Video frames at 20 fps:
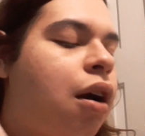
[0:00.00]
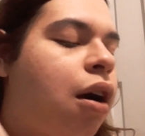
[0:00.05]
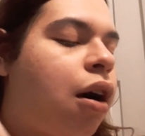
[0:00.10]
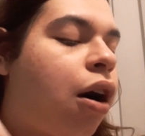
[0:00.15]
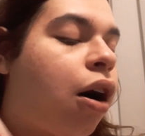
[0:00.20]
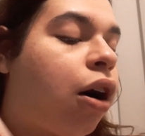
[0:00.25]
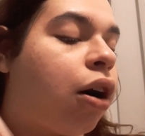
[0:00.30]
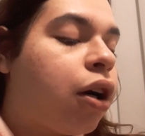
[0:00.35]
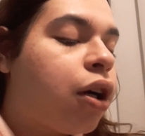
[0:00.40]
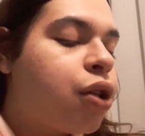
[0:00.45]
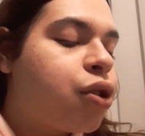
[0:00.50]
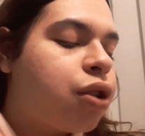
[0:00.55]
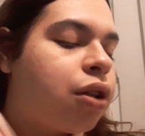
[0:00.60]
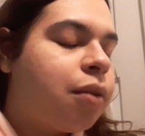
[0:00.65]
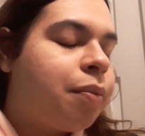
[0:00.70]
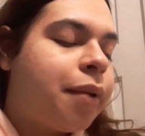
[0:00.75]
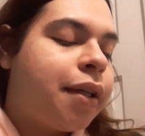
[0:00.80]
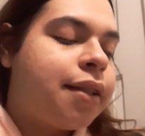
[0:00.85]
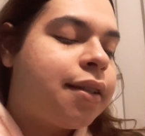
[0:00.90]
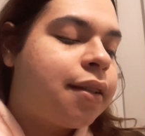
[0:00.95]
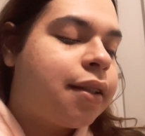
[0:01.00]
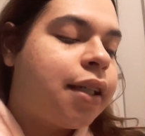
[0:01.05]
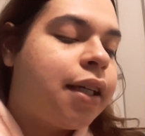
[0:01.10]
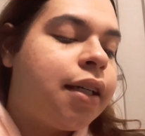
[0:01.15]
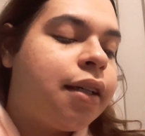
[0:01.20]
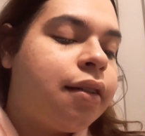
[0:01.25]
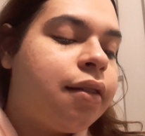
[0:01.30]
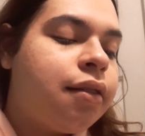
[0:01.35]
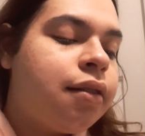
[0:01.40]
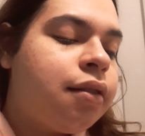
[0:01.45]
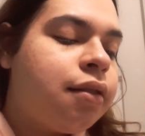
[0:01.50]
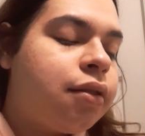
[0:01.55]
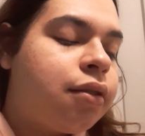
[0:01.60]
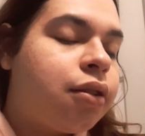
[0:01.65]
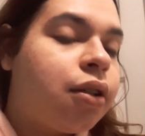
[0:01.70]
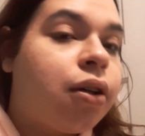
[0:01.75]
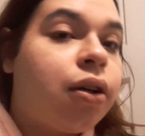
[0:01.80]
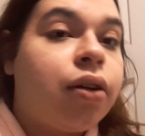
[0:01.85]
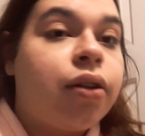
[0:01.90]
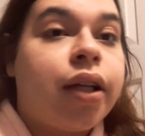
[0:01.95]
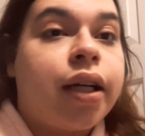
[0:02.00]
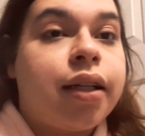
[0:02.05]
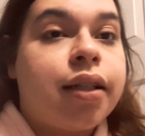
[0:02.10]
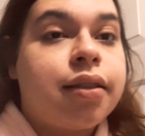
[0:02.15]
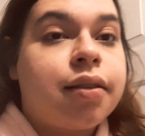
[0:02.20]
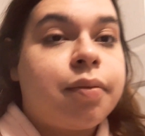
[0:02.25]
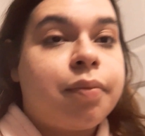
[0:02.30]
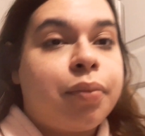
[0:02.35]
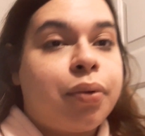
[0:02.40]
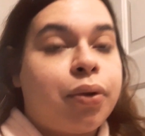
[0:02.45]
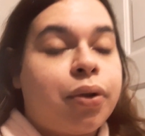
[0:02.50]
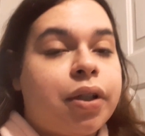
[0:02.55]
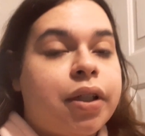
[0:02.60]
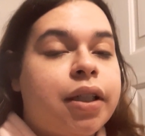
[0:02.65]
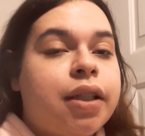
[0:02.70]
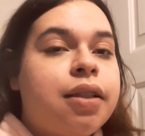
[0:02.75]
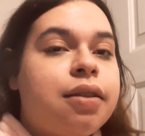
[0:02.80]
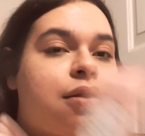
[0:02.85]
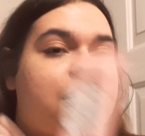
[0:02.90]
harsh on my skin. So that is important.